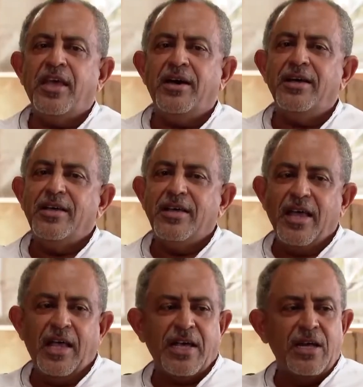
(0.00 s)
there,
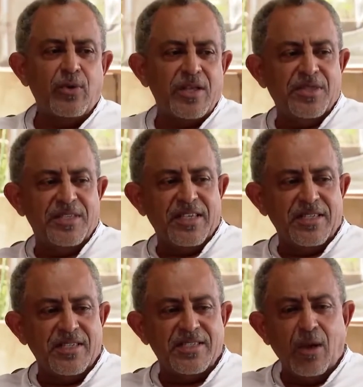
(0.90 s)
and I look at these
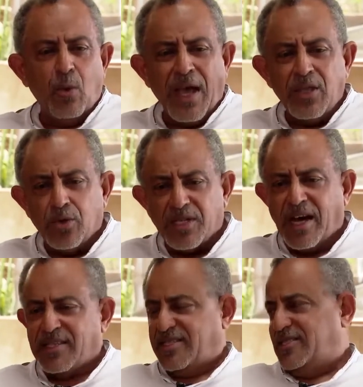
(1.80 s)
things and say, why not
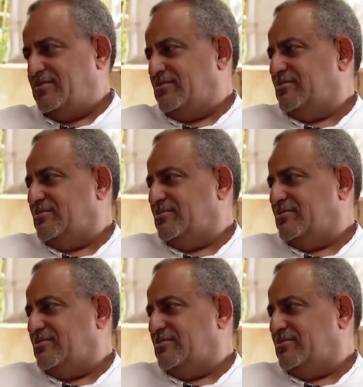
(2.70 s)
us?